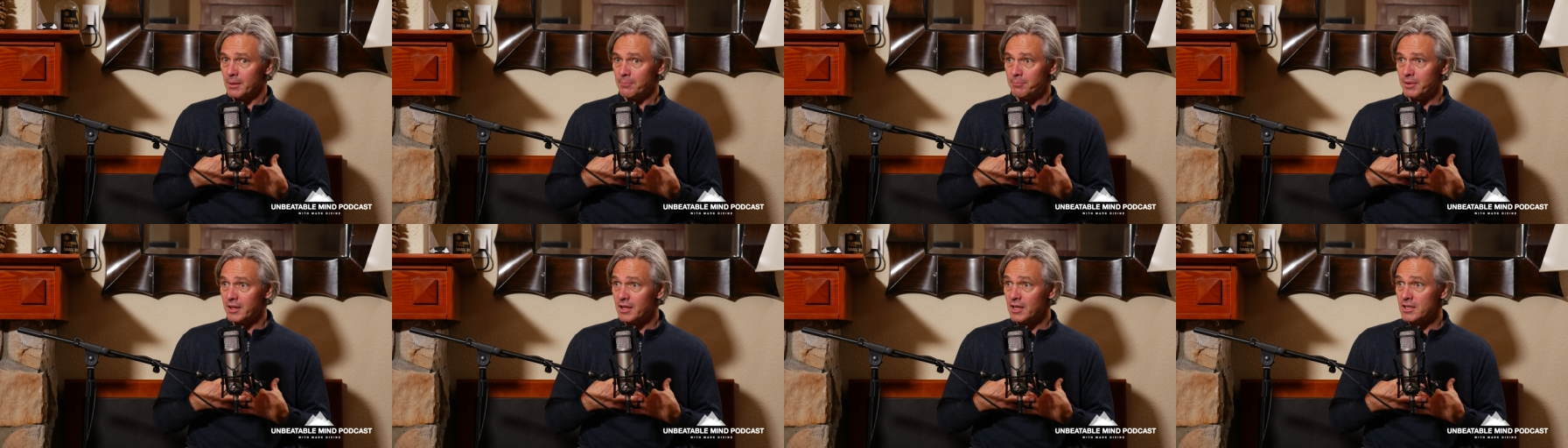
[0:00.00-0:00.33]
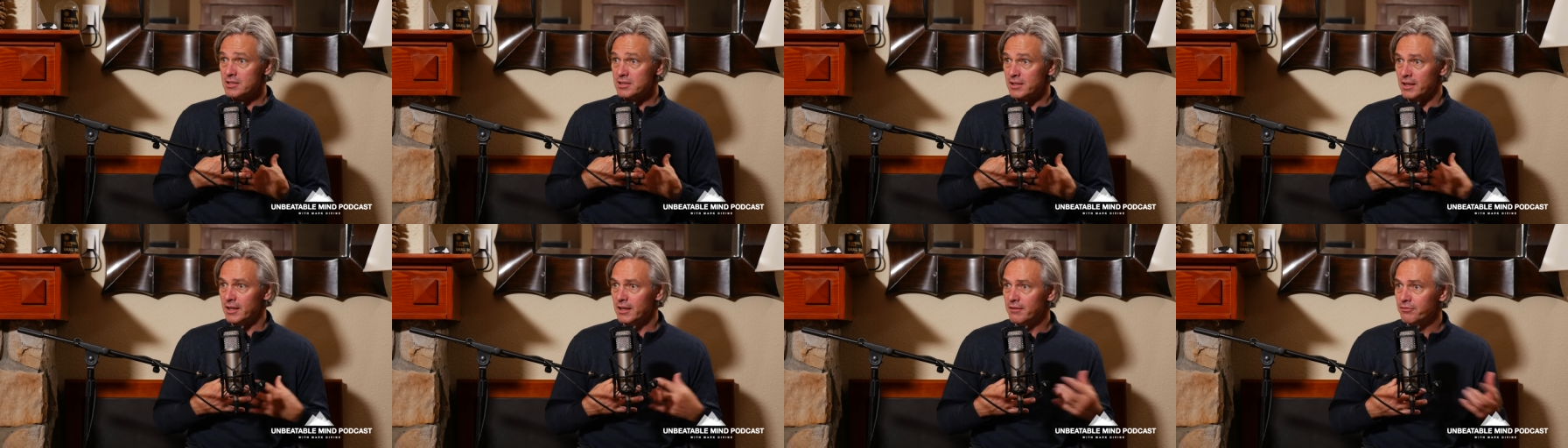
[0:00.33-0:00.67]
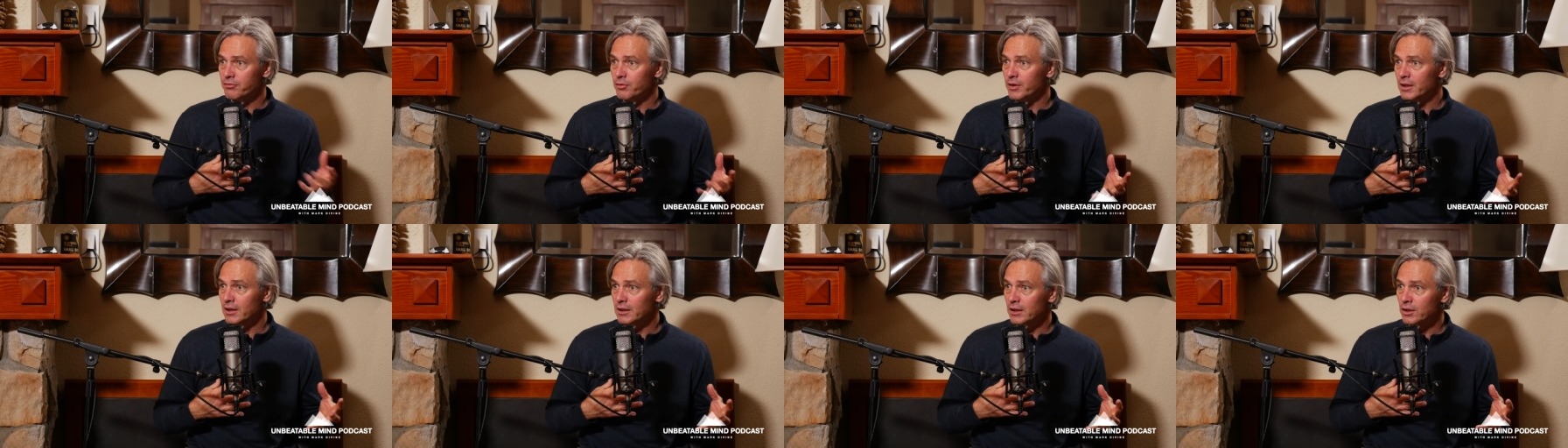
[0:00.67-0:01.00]
because
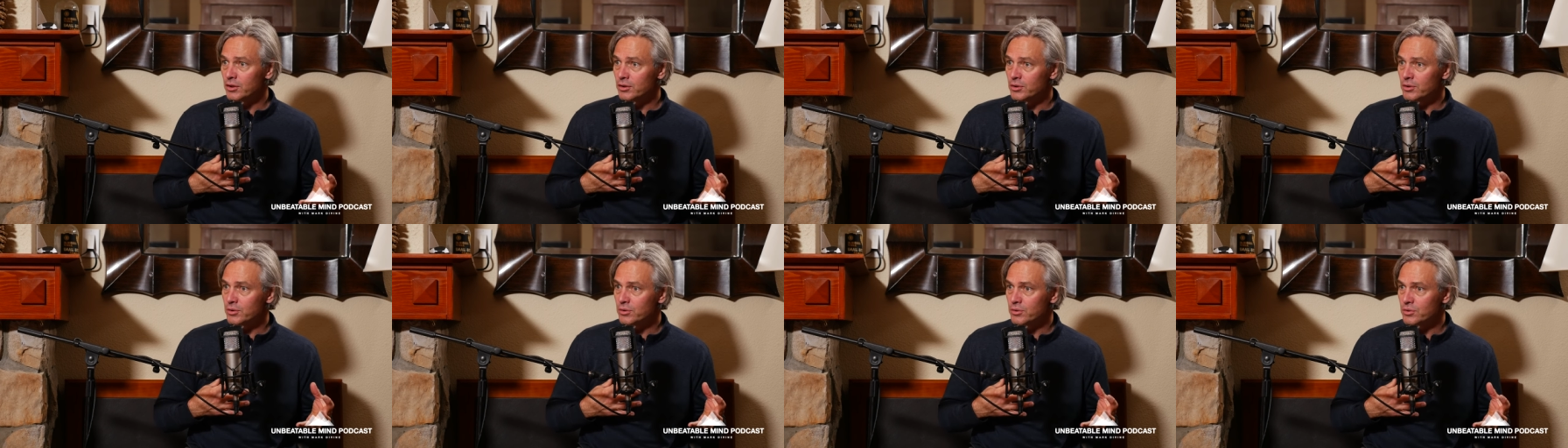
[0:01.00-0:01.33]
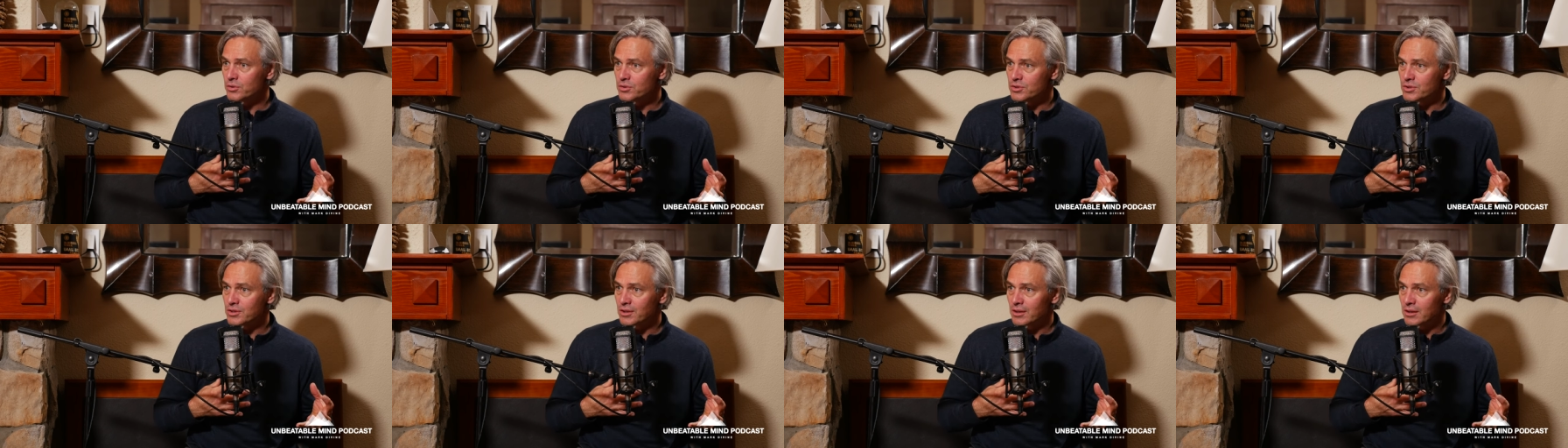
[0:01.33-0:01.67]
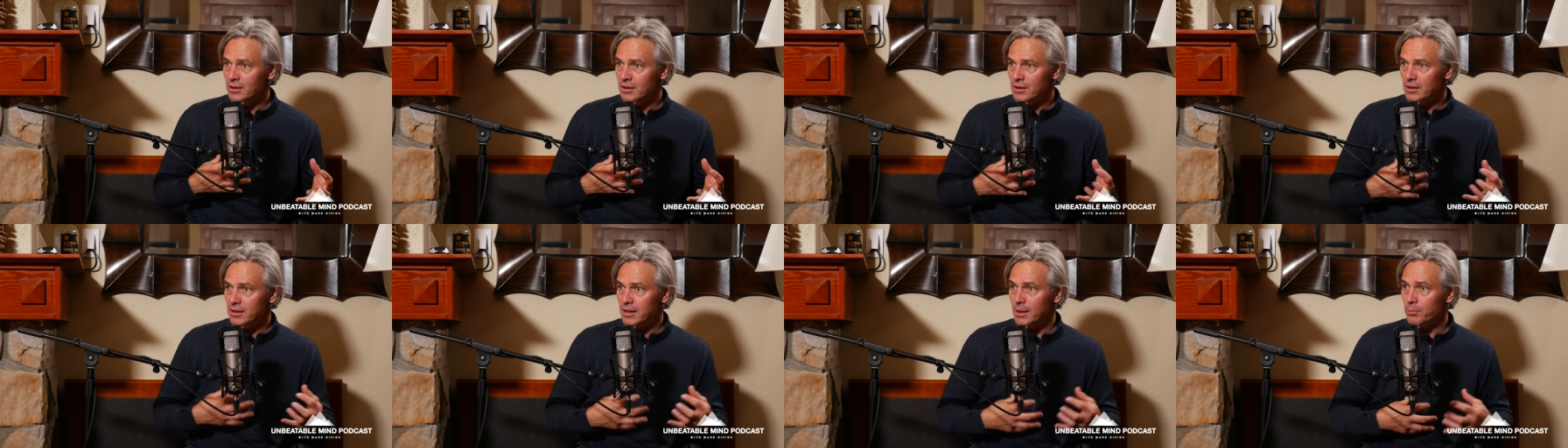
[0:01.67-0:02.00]
if we lose
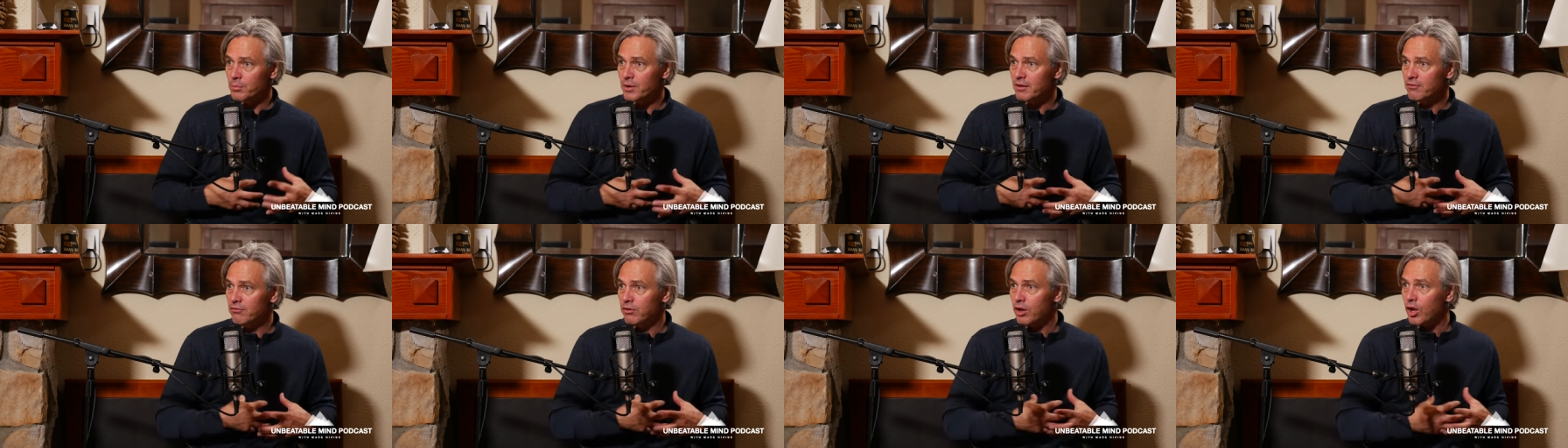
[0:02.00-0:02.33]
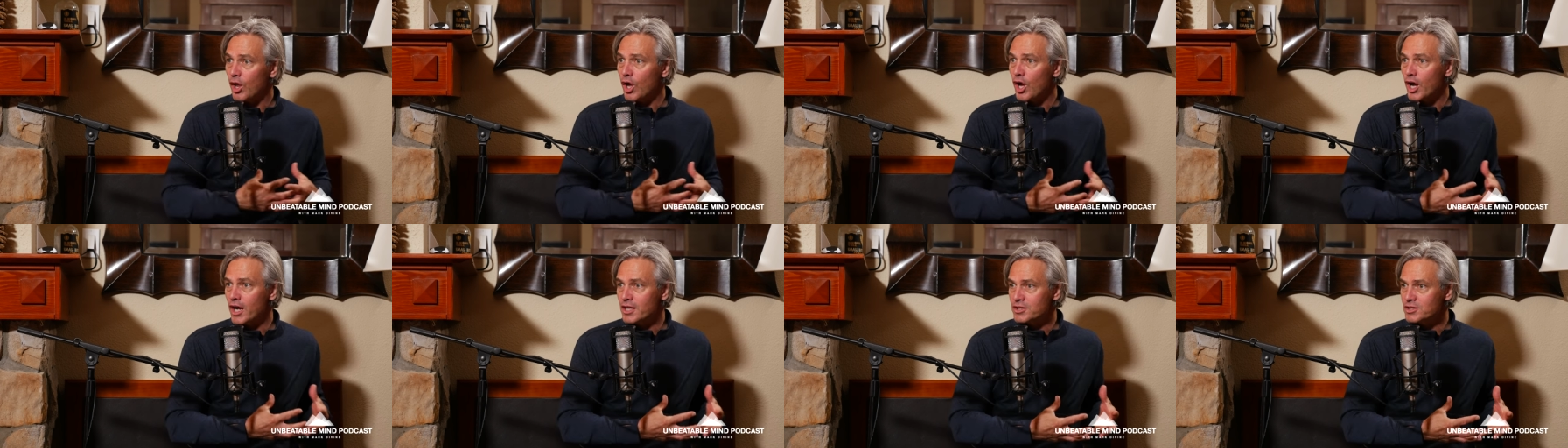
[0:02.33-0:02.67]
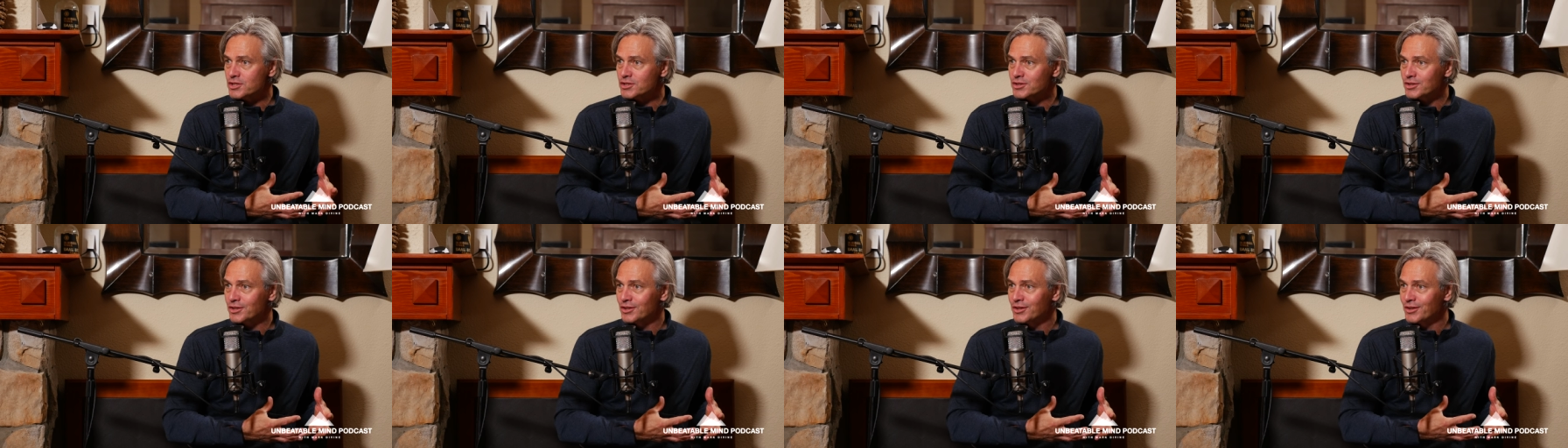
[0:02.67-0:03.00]
then we've
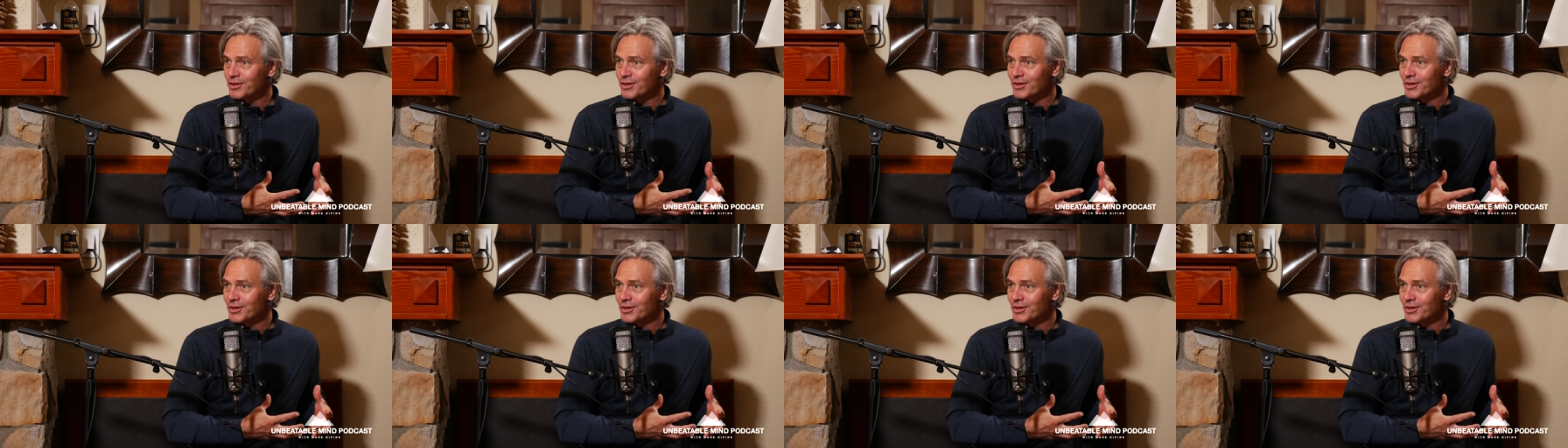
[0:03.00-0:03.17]
lost